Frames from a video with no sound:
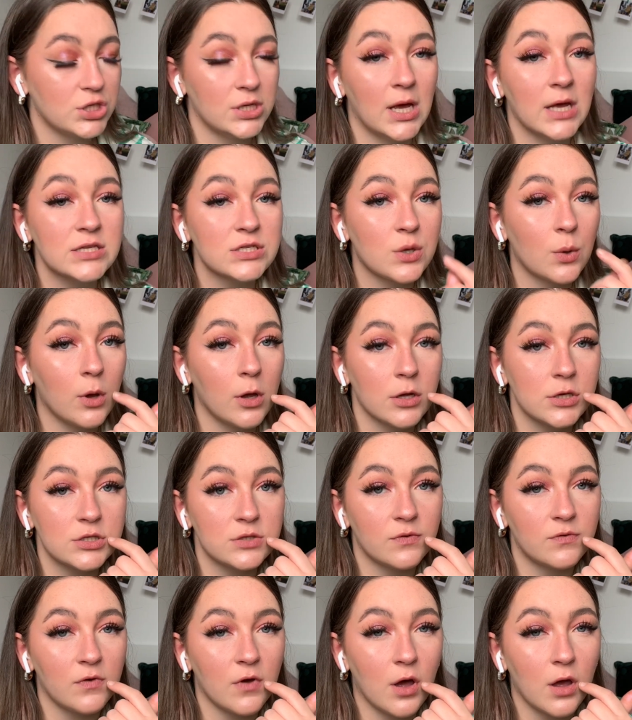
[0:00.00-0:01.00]
She has quite
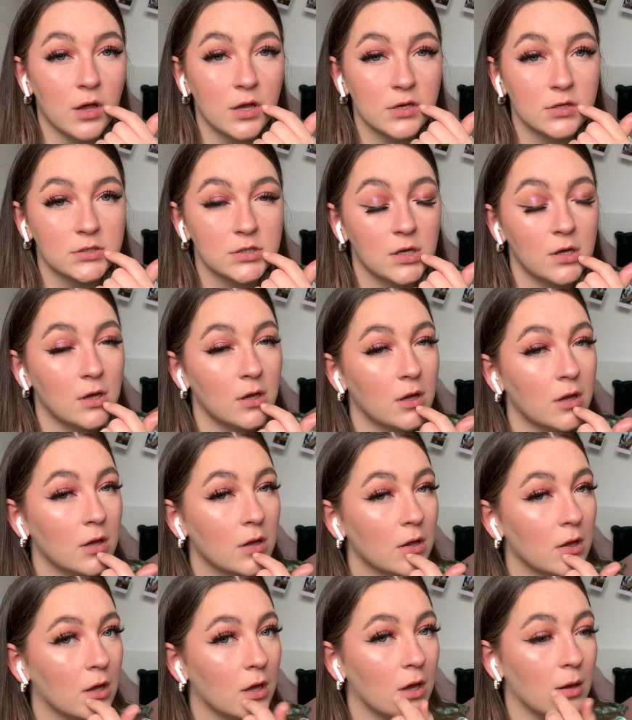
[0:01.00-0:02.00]
a defined
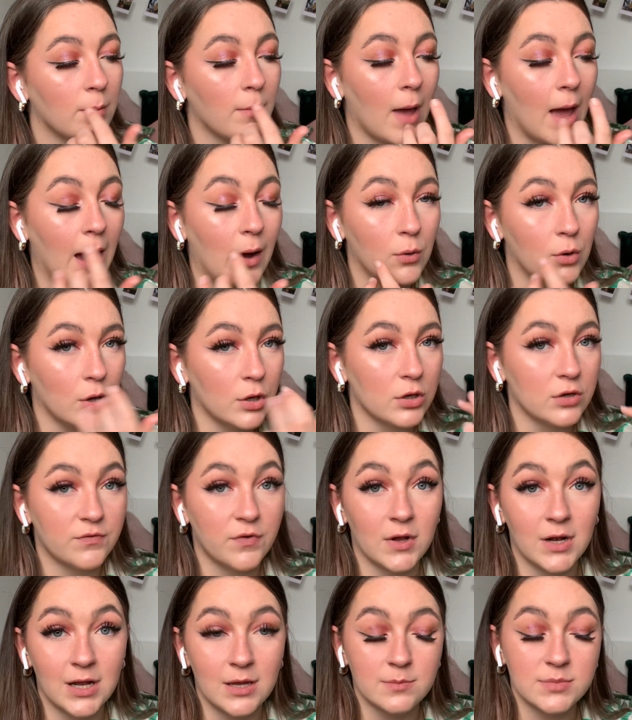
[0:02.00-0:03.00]

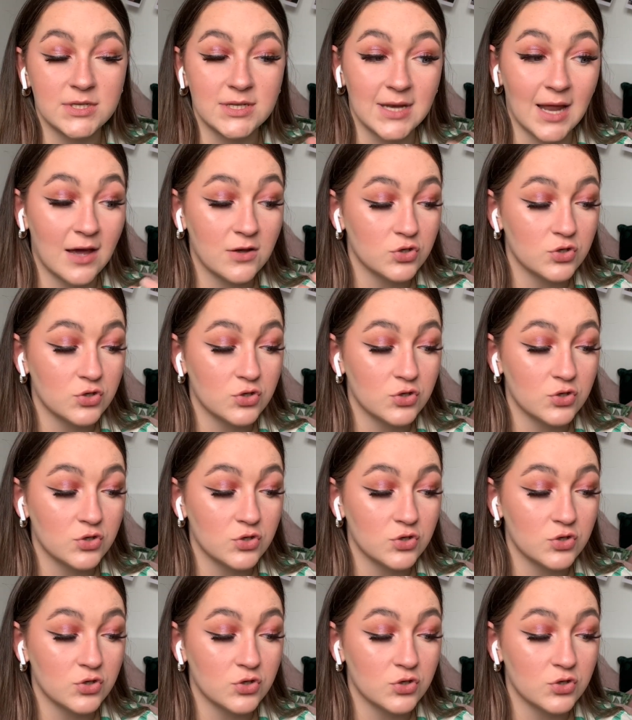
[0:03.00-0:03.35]
outline of her lips